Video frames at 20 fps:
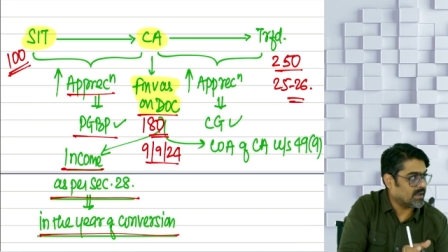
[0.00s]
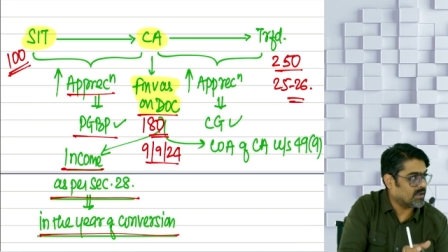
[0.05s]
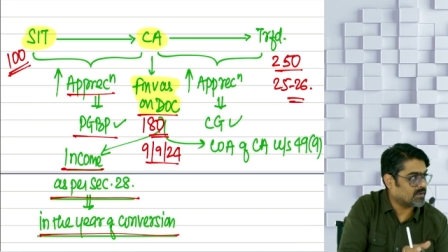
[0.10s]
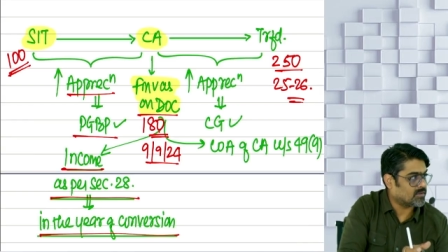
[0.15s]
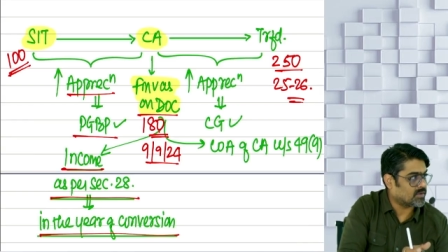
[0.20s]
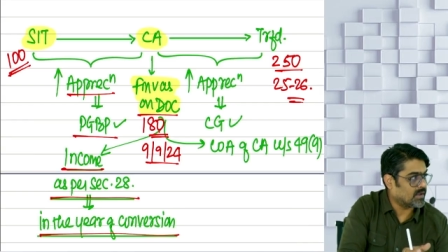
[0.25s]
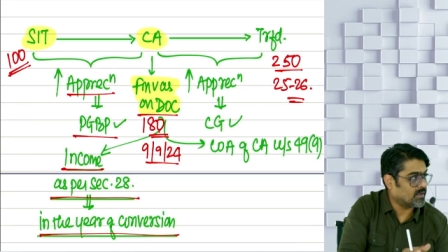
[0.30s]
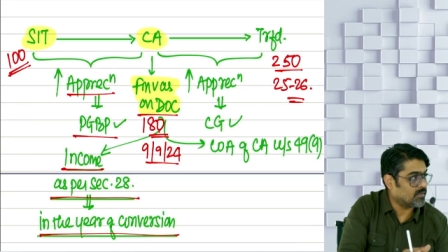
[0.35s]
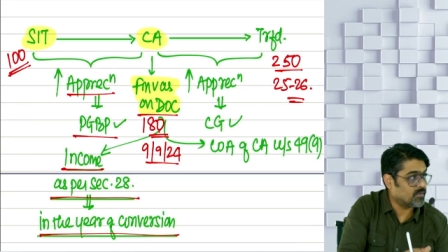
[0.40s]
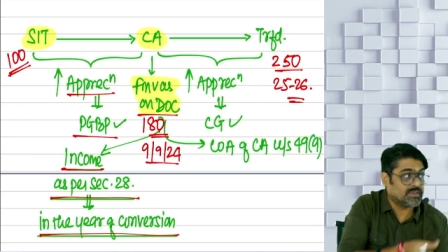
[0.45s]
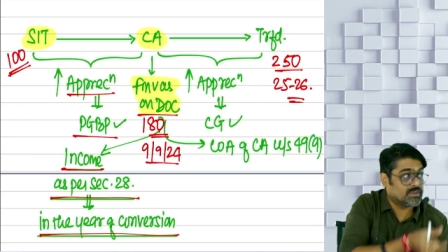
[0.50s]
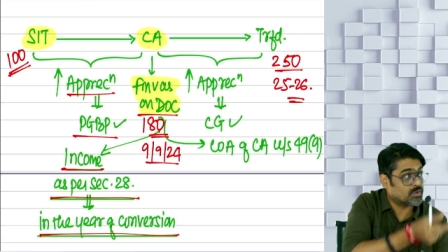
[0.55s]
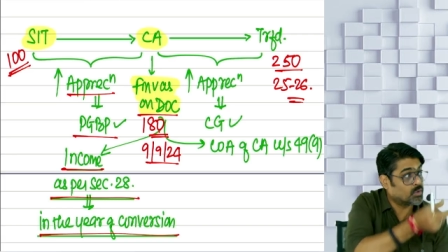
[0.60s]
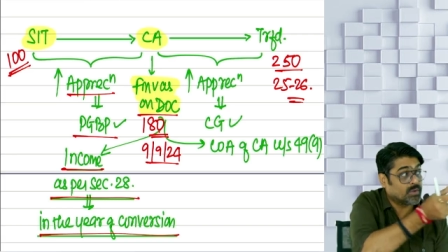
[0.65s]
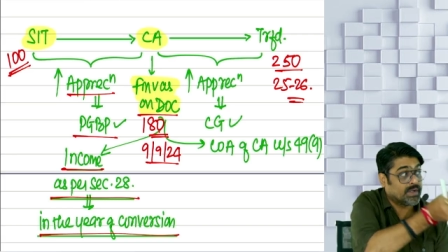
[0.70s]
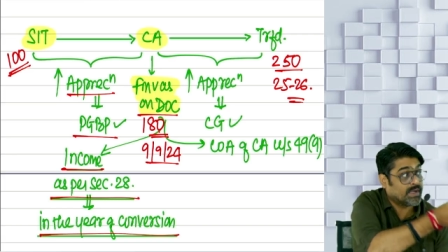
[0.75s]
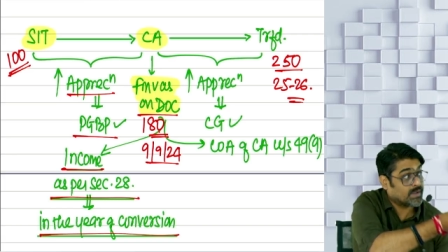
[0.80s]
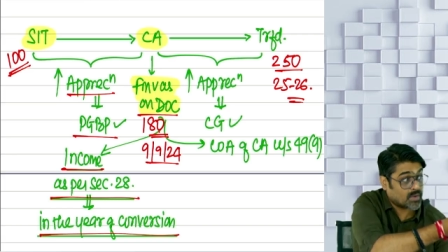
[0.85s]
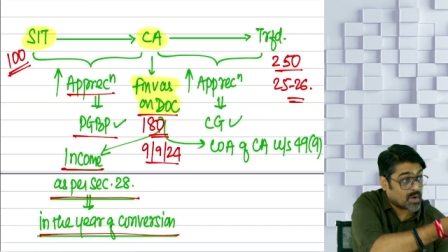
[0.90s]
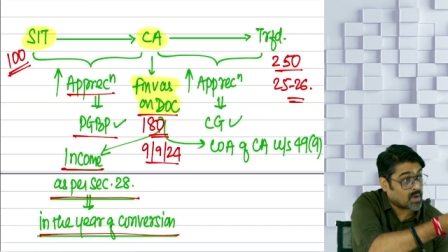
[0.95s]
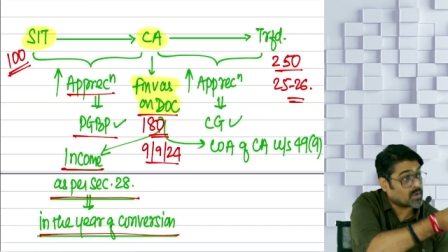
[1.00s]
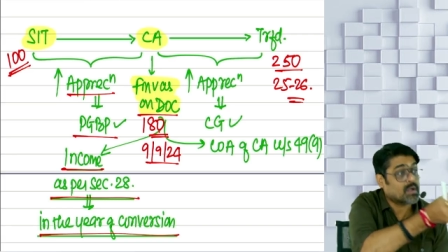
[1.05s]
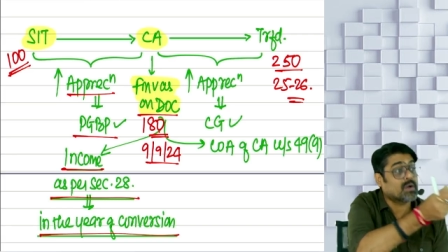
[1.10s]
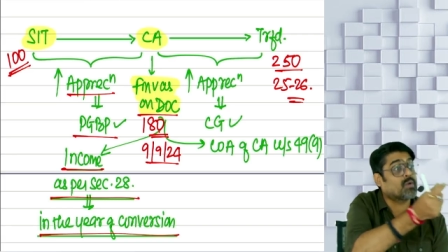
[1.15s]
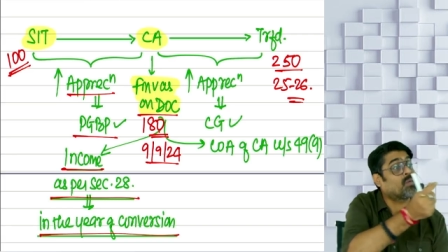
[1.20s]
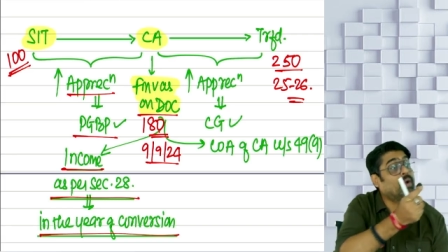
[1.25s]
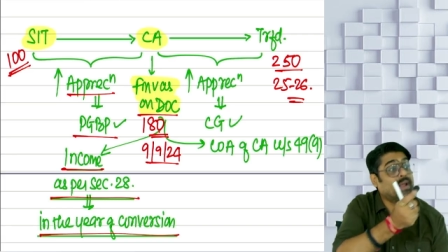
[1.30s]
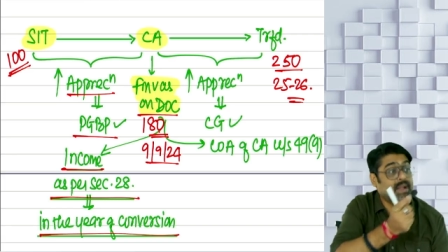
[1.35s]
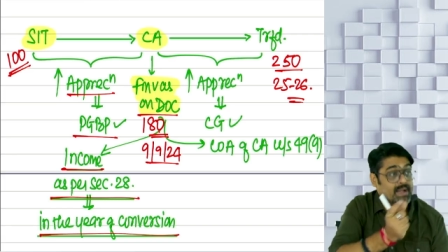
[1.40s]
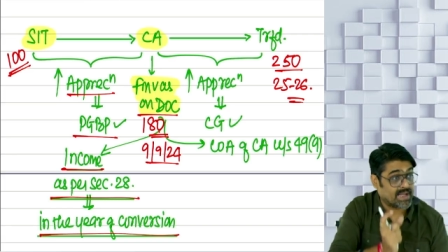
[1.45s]
asset which you did not
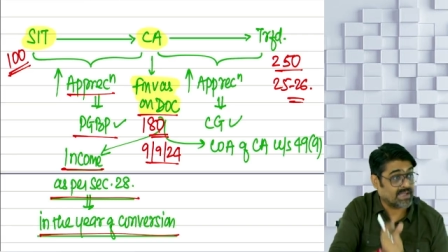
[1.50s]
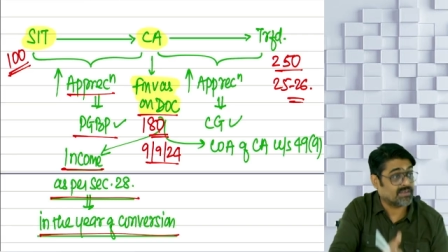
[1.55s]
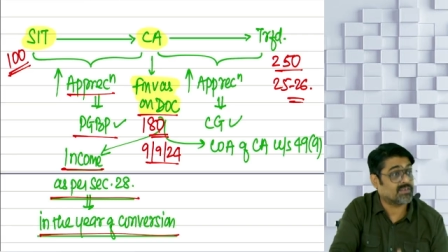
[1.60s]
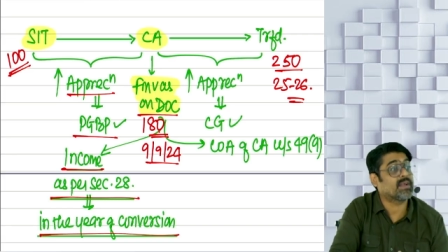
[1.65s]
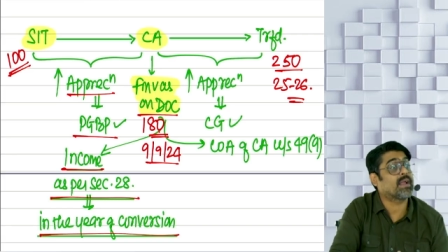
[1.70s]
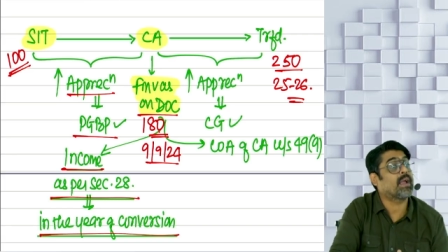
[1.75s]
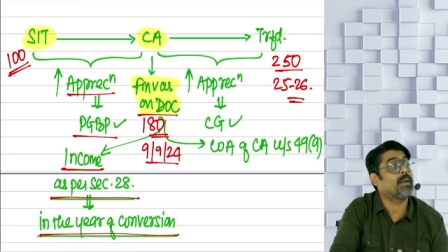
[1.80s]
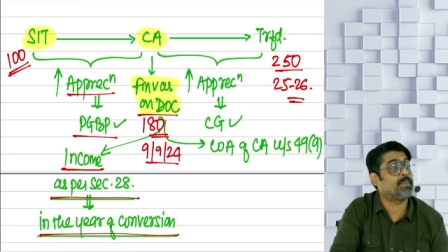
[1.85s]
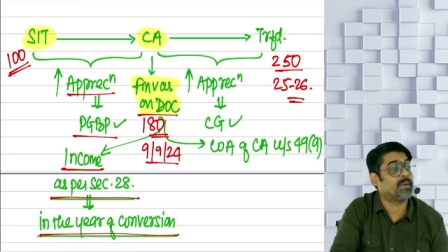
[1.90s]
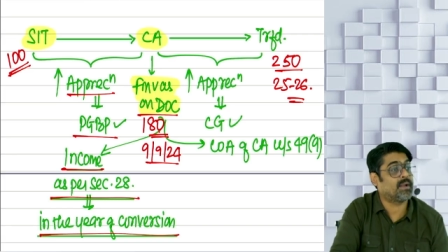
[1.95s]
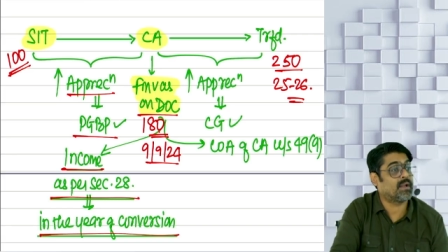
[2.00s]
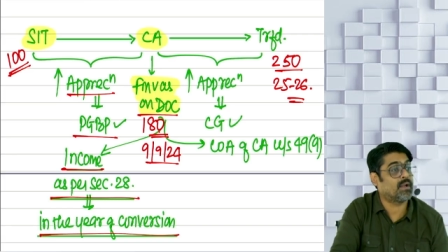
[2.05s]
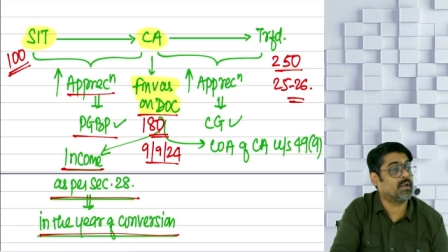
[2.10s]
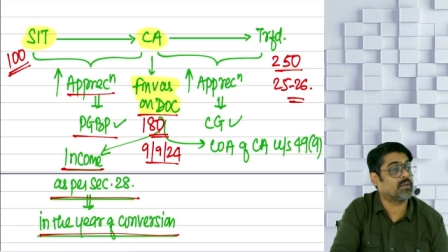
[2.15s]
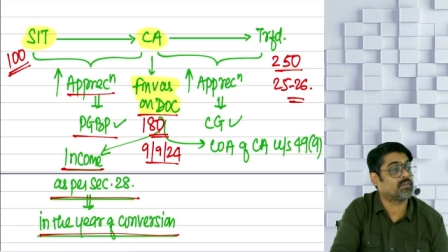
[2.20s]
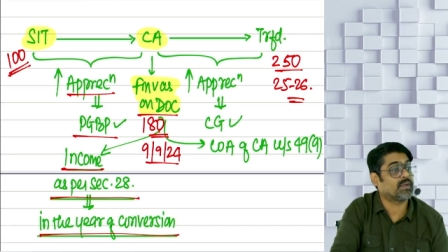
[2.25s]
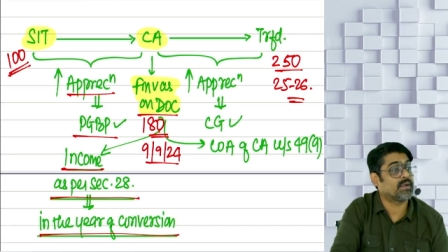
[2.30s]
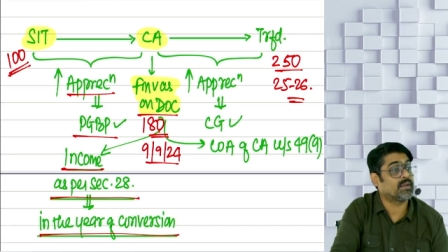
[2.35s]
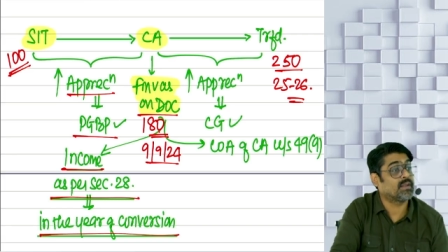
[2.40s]
acquire as a capital asset.